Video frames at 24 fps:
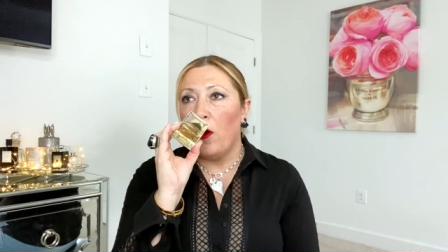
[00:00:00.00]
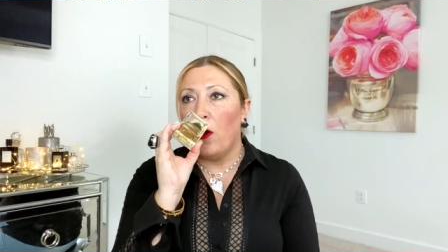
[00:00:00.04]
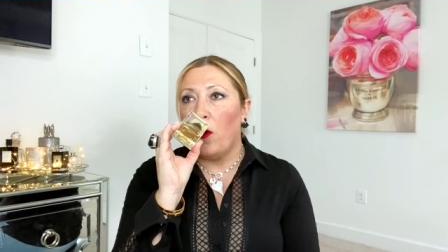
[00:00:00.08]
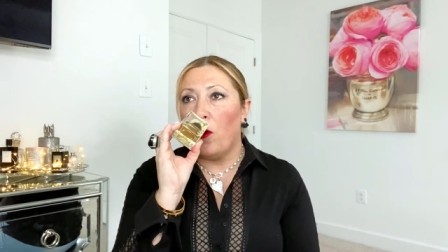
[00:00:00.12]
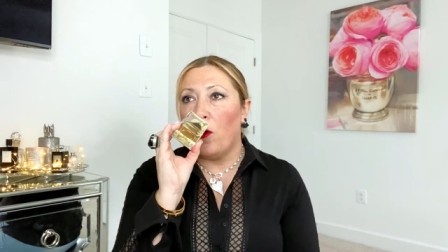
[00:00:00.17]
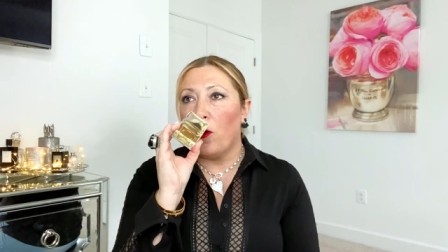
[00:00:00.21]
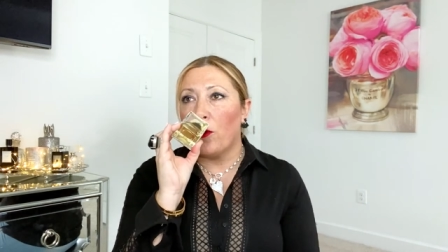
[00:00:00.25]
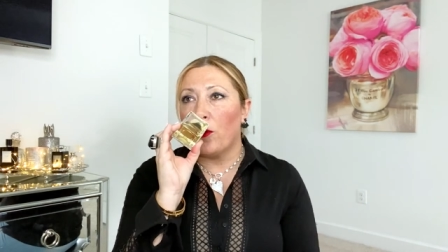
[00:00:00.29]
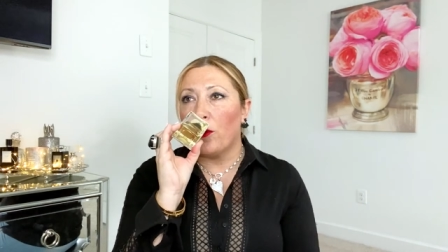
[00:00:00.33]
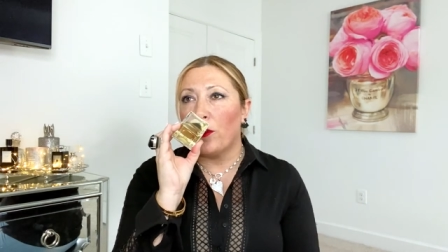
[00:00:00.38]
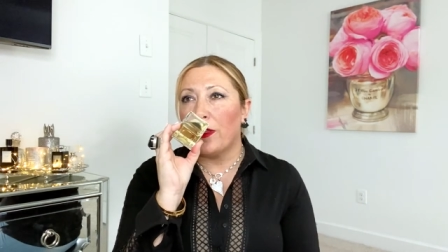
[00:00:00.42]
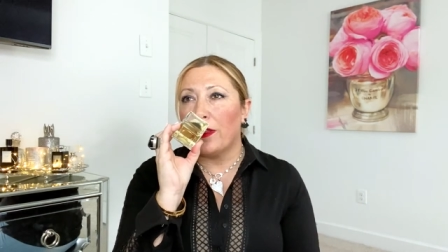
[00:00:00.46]

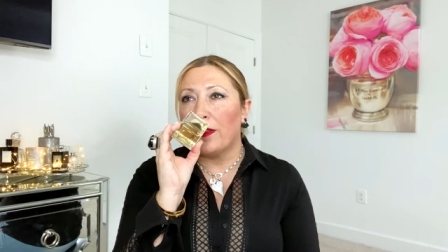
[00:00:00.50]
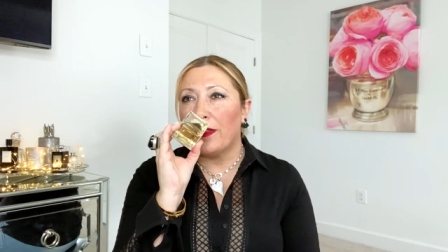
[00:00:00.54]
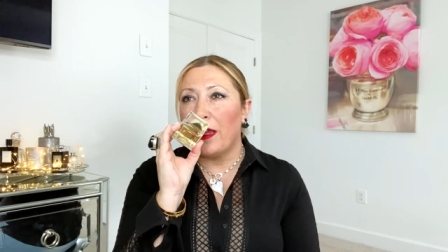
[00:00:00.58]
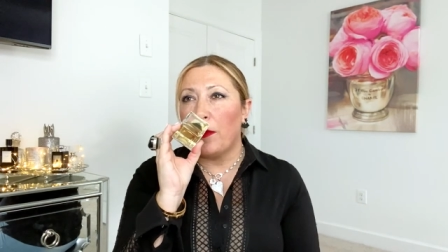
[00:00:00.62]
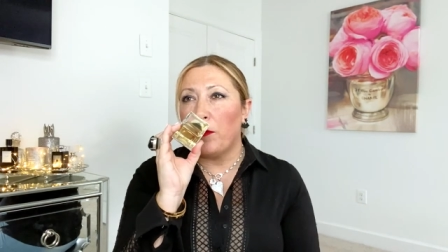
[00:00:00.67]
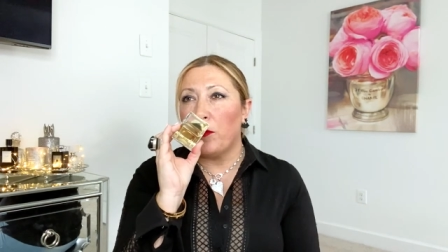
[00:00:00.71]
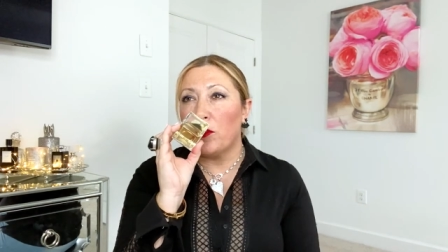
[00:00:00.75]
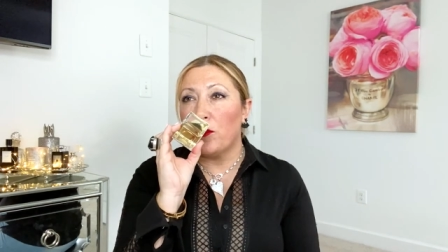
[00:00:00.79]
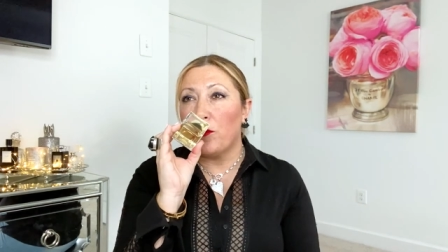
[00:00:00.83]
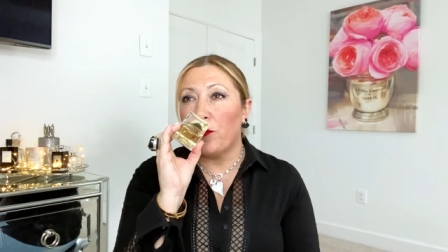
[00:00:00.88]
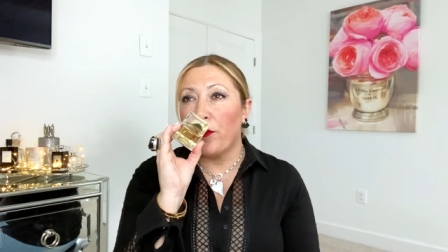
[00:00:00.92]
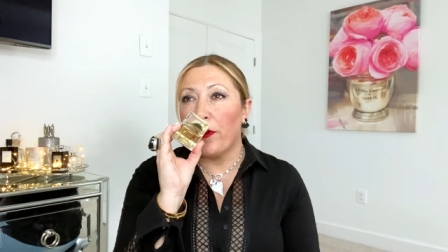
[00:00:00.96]
Or the type
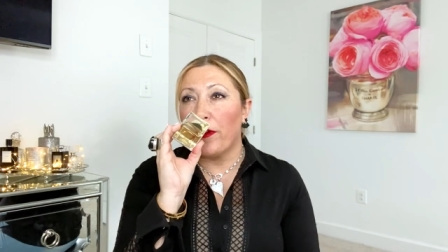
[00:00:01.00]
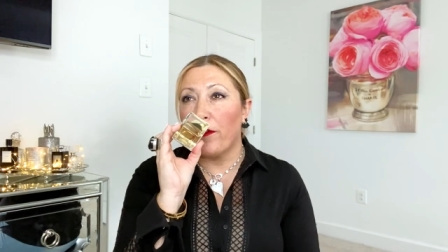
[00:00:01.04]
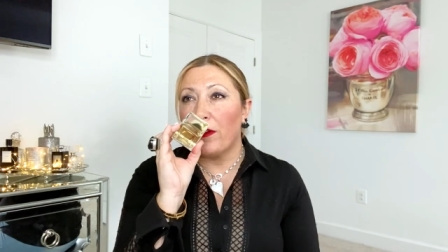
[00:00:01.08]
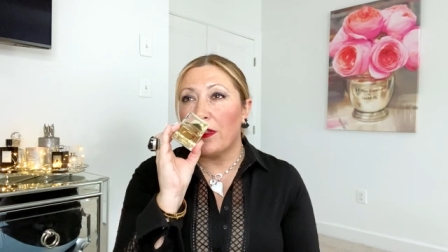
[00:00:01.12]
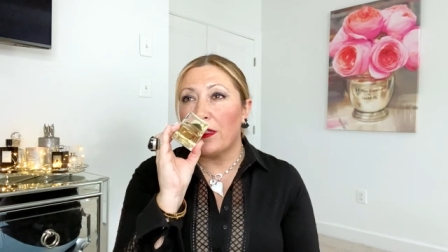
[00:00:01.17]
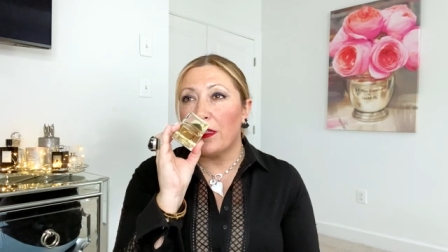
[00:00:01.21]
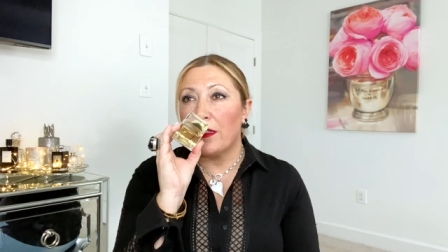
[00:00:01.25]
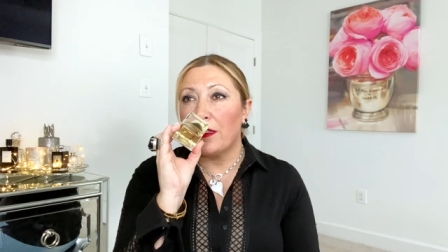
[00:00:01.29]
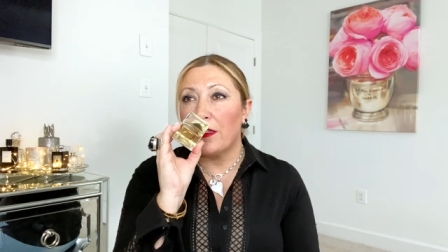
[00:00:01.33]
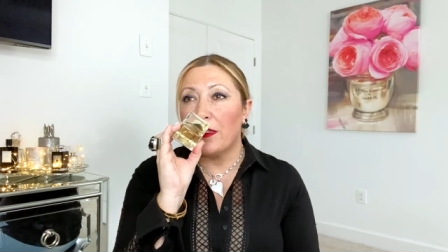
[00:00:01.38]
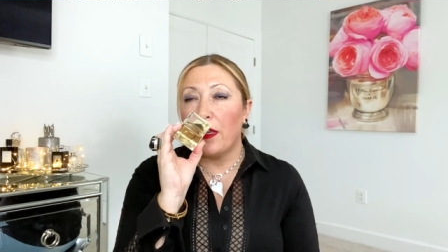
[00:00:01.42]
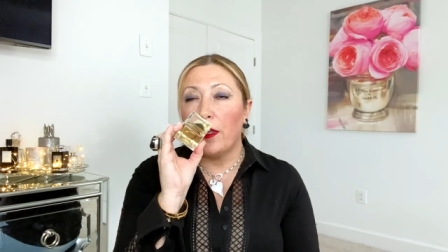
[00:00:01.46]
of
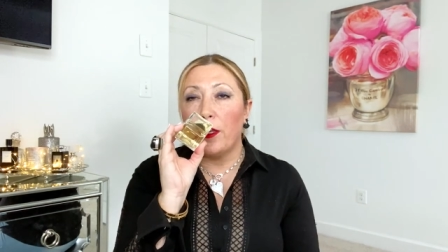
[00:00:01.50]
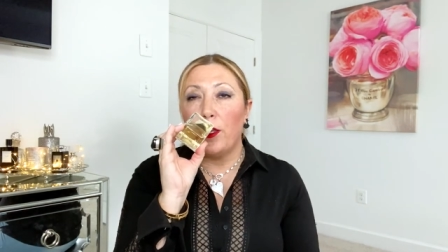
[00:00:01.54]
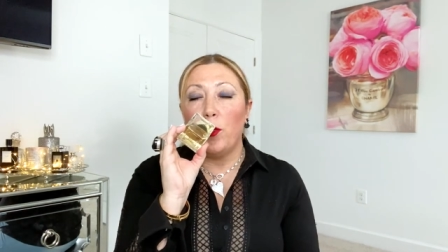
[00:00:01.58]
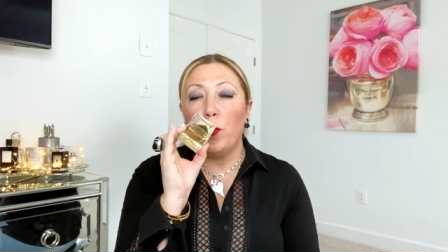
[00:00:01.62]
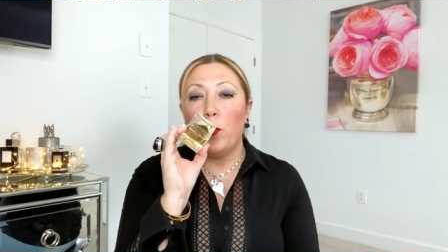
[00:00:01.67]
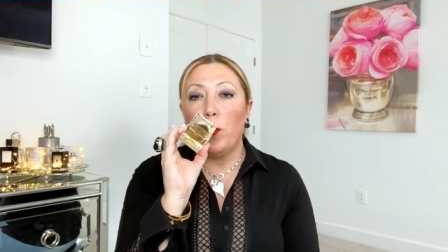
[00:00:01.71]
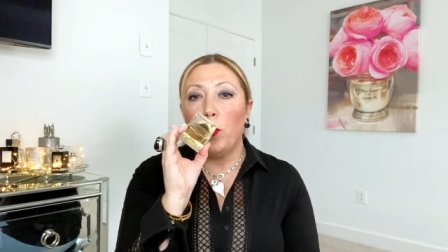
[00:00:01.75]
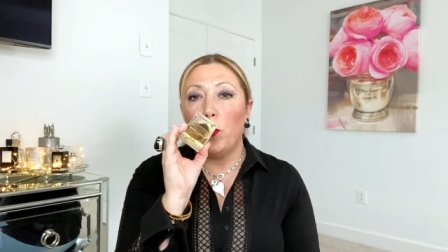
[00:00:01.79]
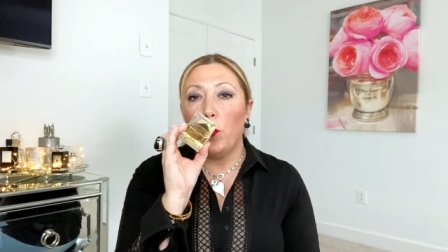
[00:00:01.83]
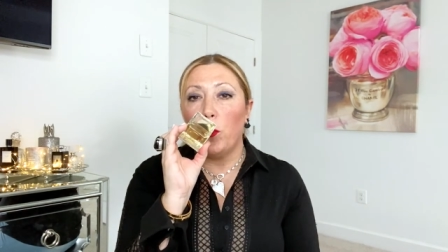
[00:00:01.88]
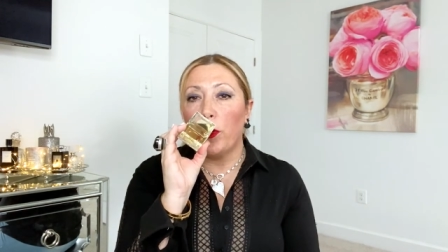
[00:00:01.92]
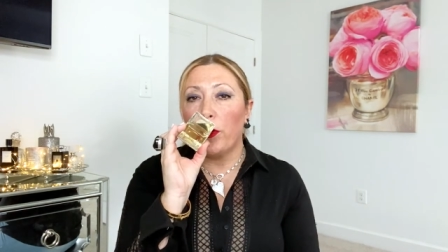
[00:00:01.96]
fragrances that you
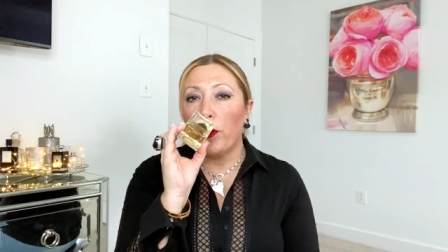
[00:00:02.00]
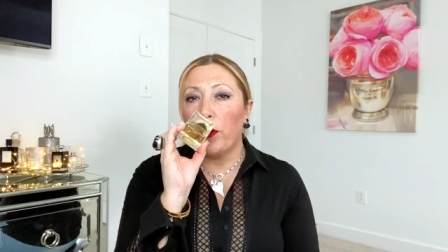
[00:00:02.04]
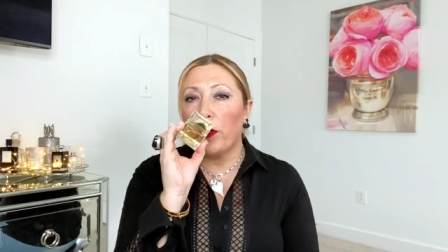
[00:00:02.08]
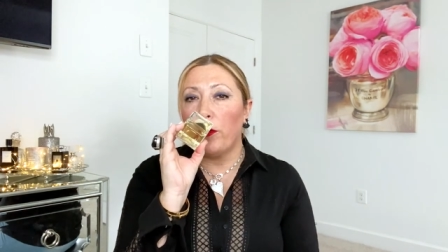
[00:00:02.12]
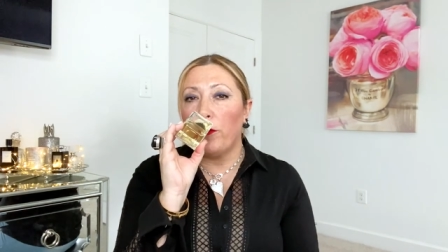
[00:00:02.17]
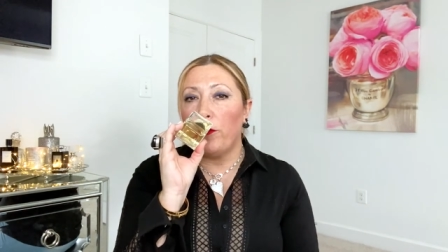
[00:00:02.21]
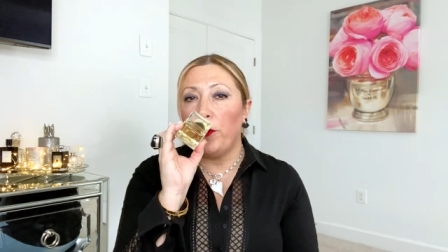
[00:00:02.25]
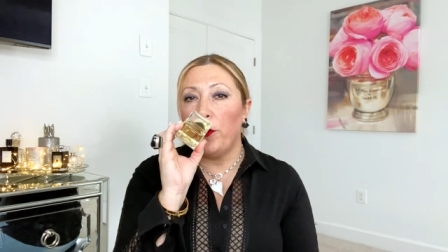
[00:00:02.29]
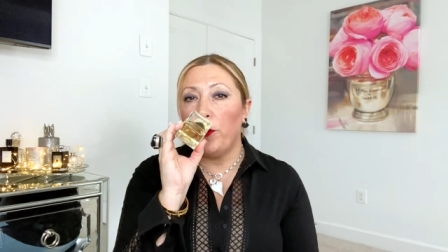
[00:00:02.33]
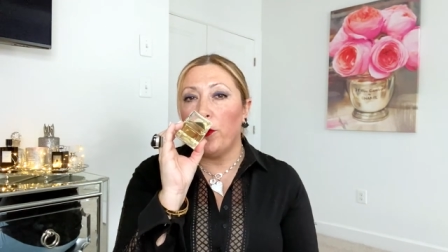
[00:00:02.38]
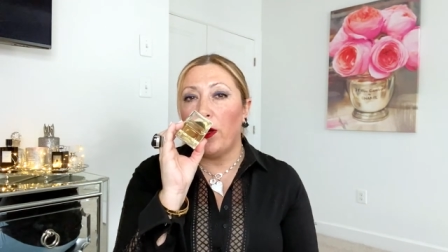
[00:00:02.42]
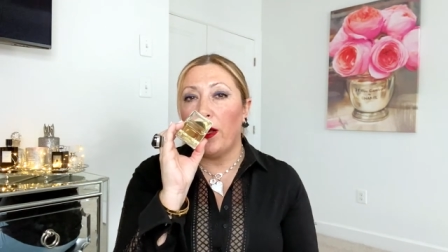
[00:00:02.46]
would wear
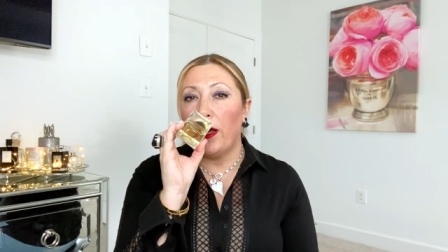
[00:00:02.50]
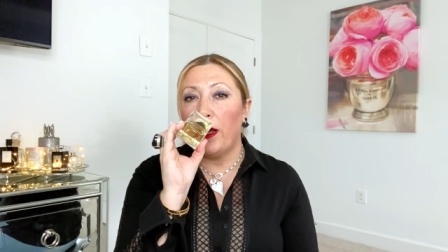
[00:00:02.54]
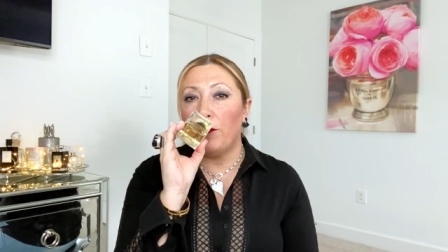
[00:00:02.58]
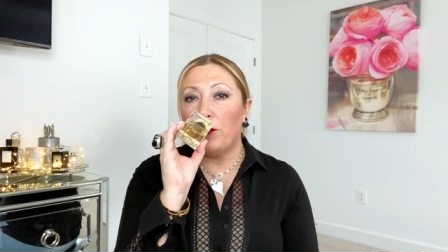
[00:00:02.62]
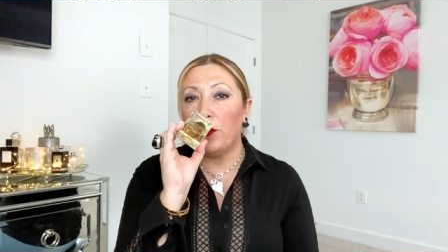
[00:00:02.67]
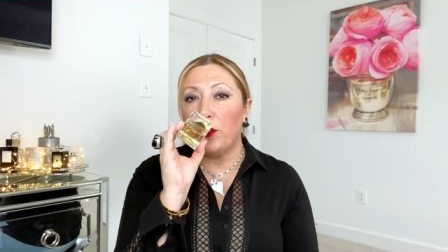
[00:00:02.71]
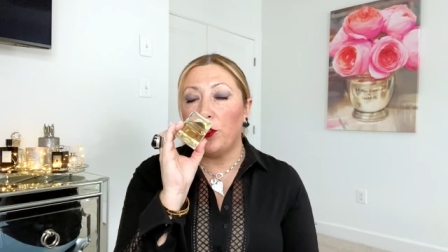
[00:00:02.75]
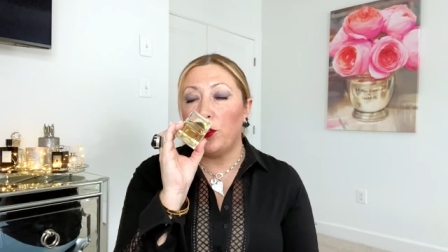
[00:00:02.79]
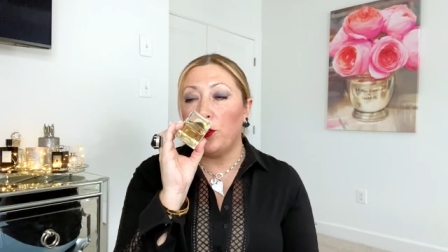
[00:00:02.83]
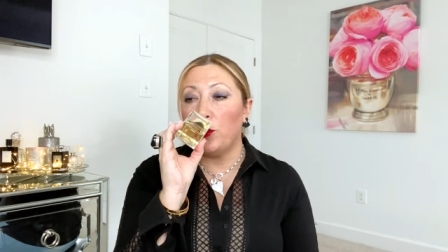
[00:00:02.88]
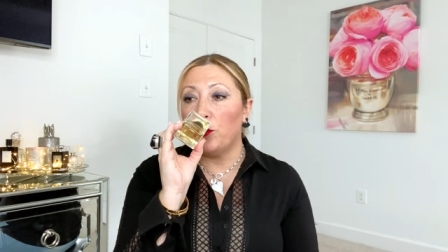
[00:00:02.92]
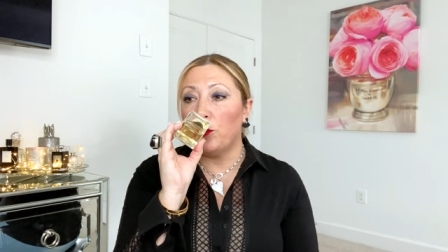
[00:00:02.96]
if you
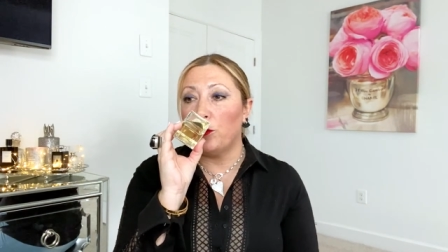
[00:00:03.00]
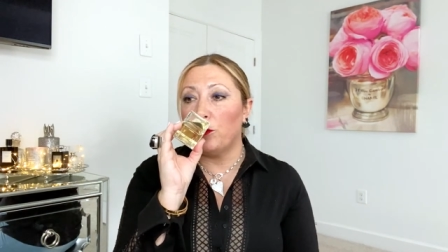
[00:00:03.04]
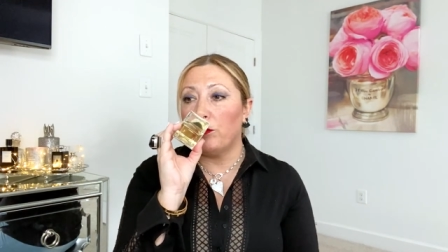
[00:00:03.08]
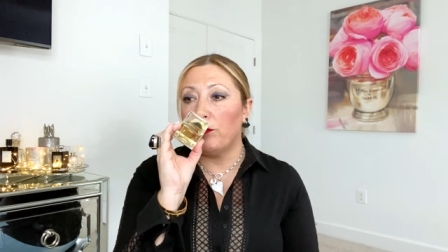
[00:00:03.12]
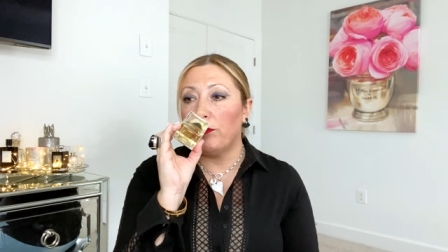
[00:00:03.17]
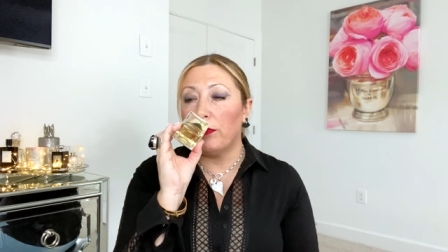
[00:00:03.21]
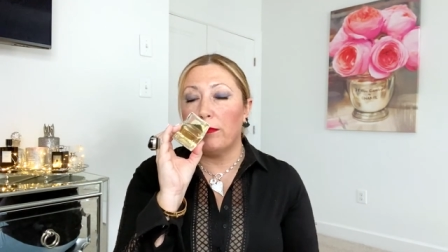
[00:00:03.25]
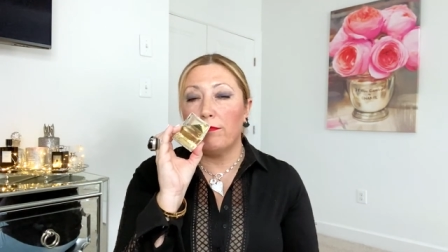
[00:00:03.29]
have to